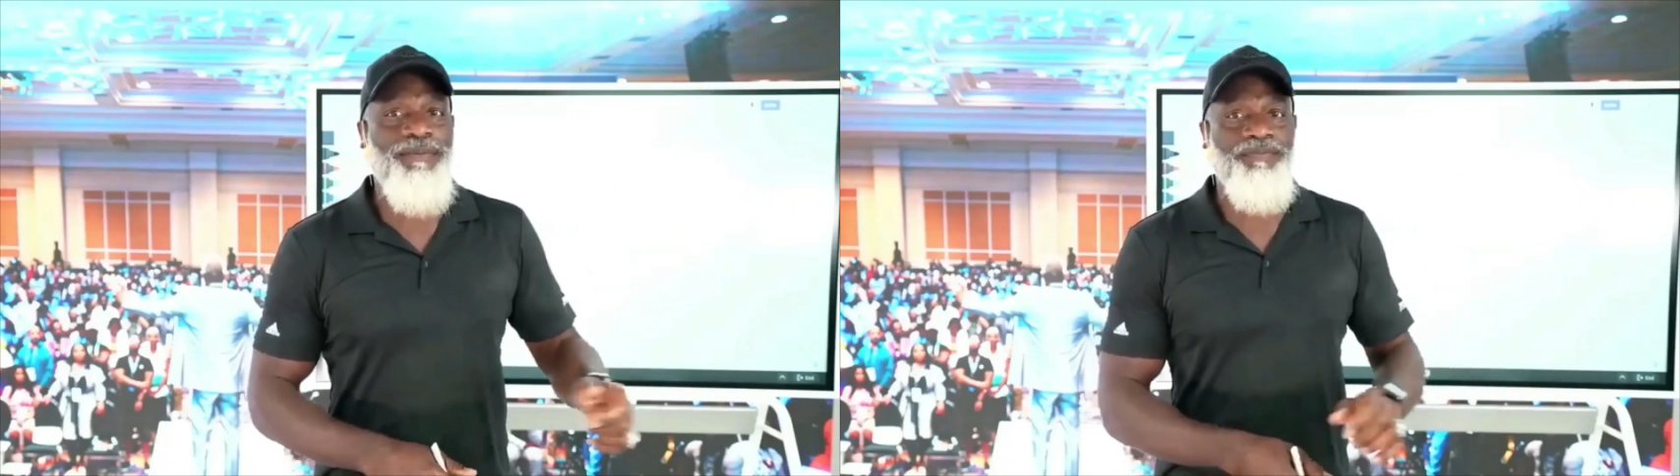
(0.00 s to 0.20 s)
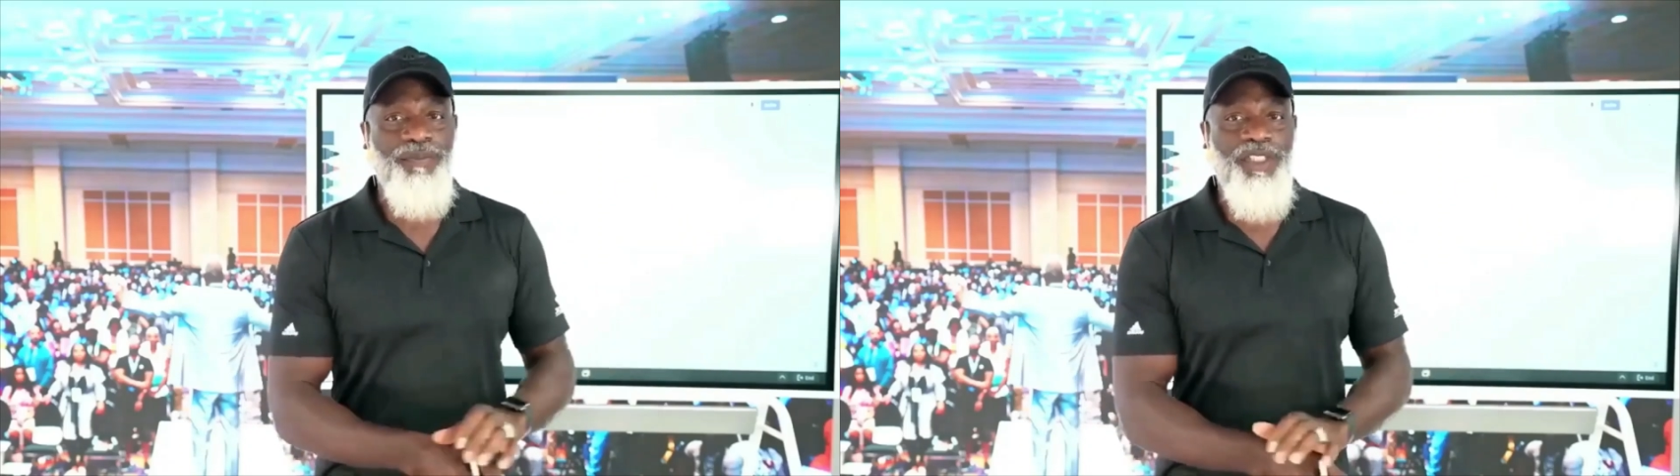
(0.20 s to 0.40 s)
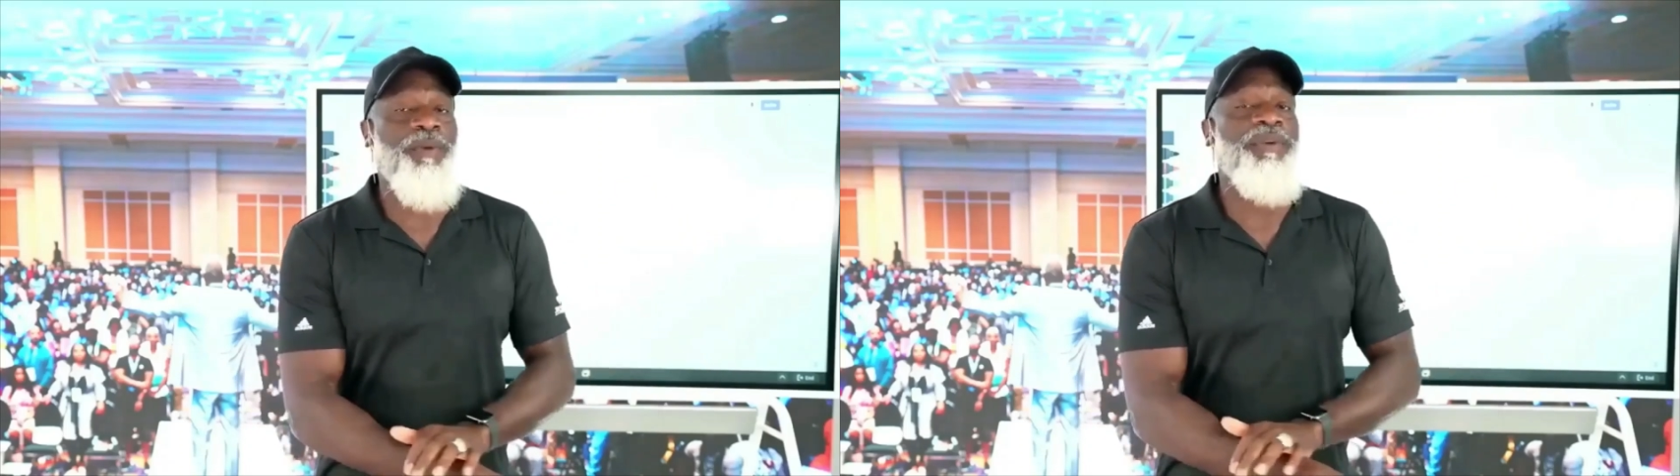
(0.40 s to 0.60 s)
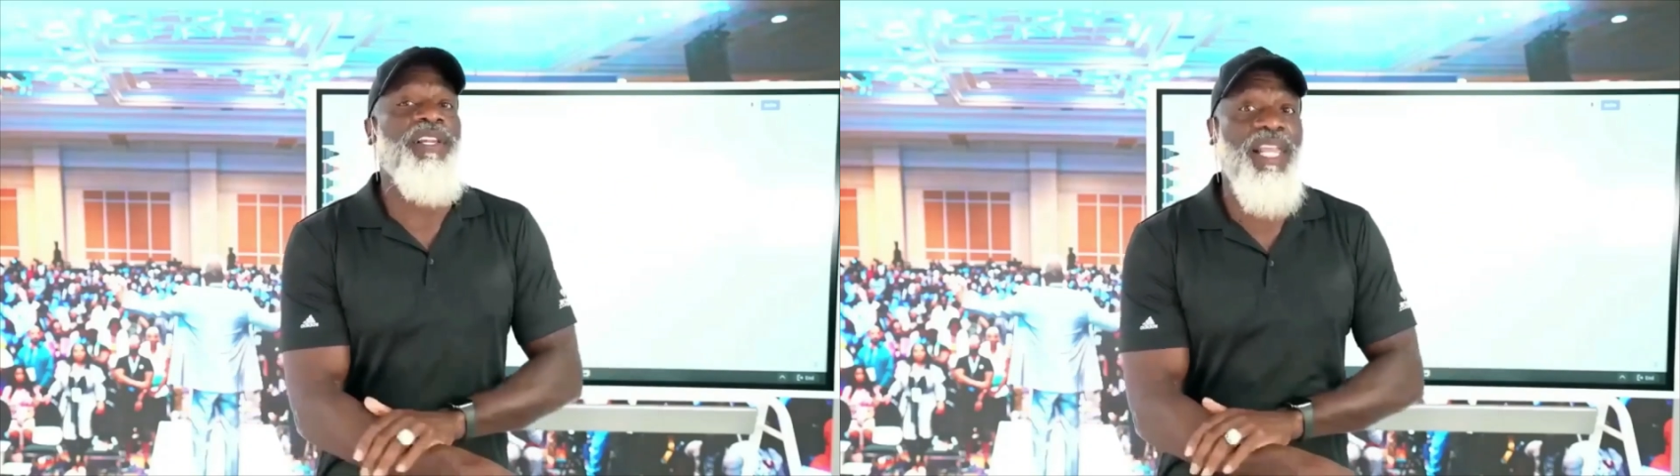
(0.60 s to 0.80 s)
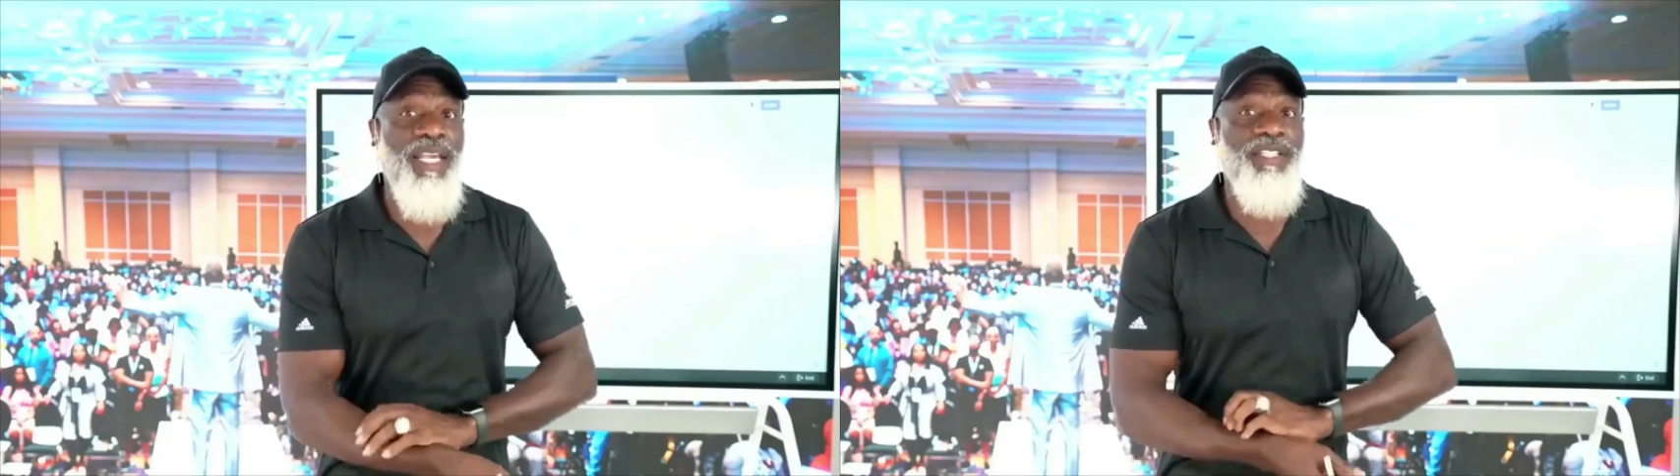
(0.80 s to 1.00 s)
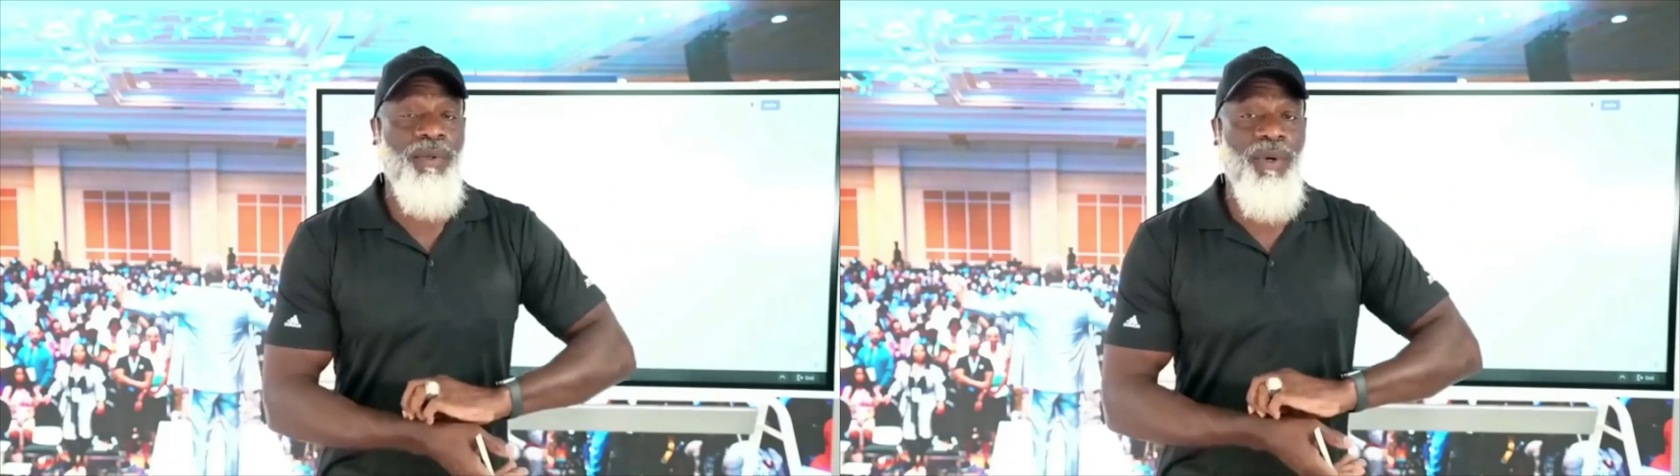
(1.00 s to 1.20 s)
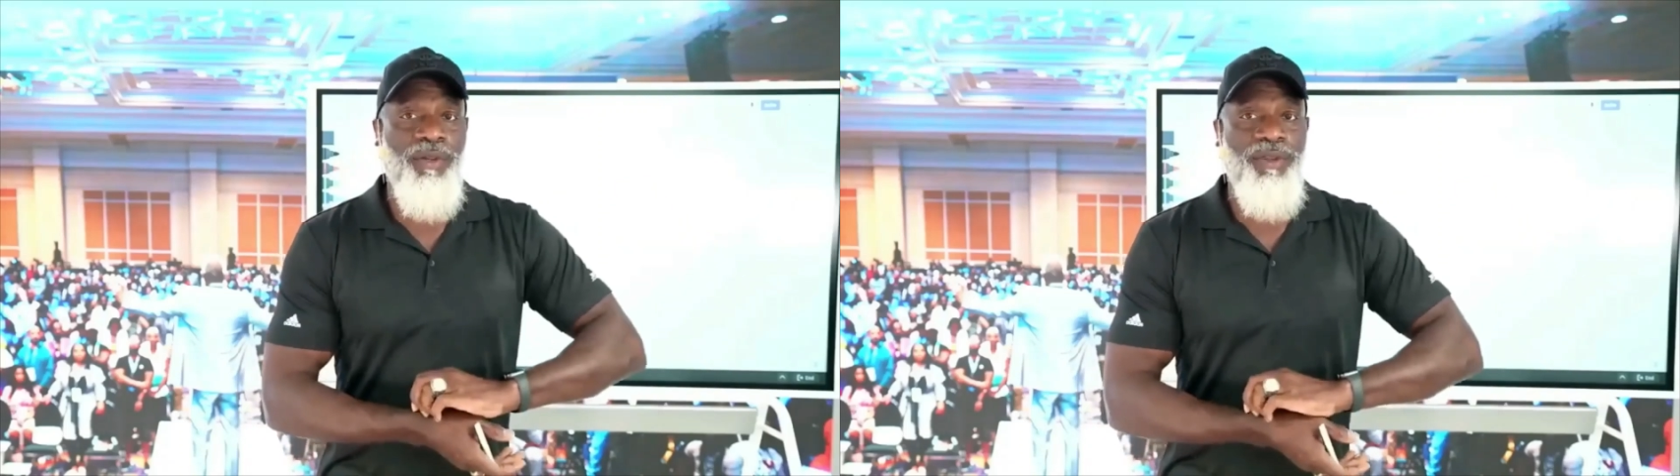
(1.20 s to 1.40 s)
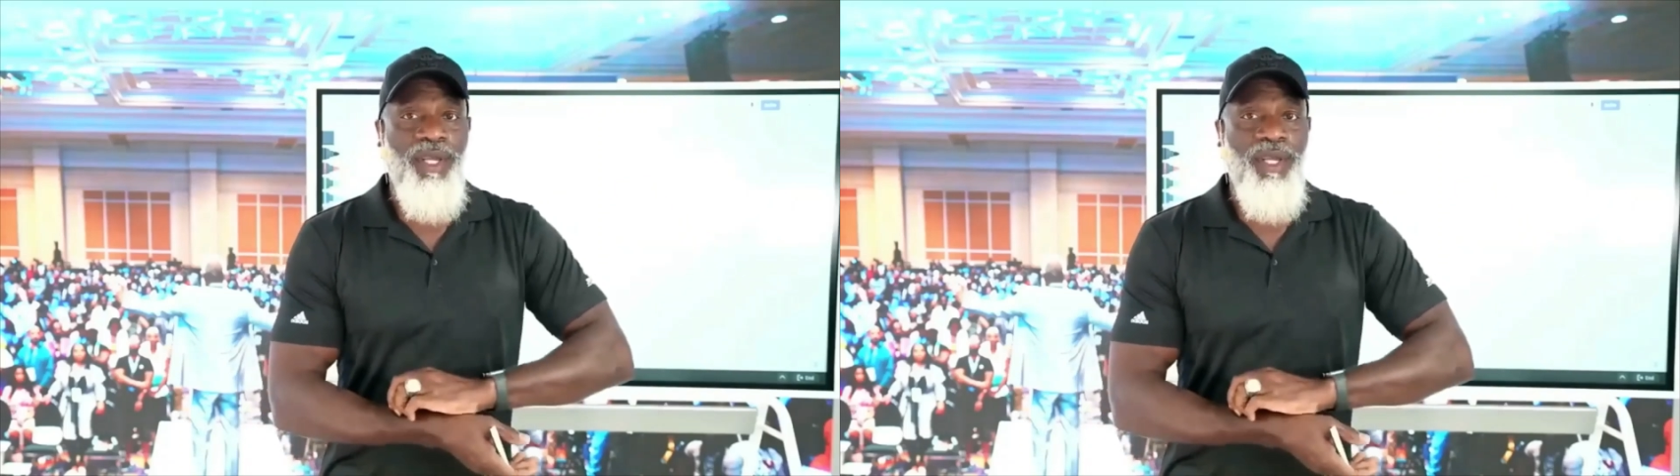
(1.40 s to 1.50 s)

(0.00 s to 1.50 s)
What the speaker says: This is going to be the legacy wealth.